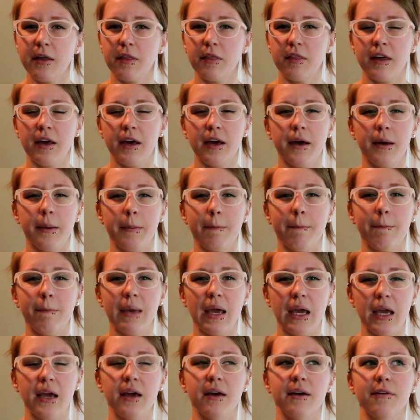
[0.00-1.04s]
I think I
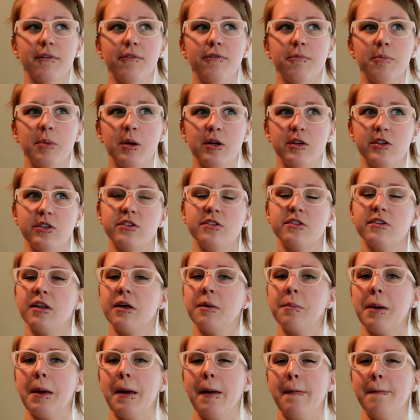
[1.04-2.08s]
may have purchased
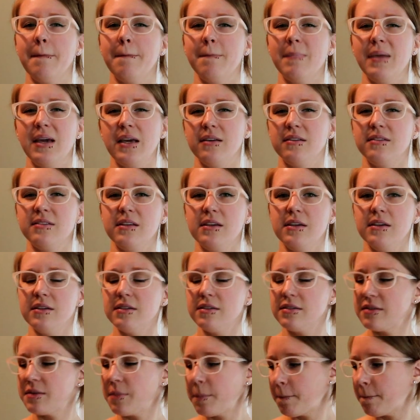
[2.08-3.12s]
them at
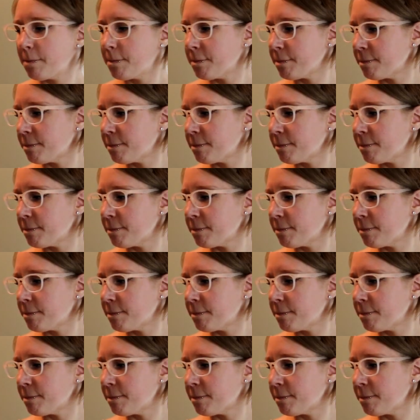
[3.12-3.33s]
Macy's.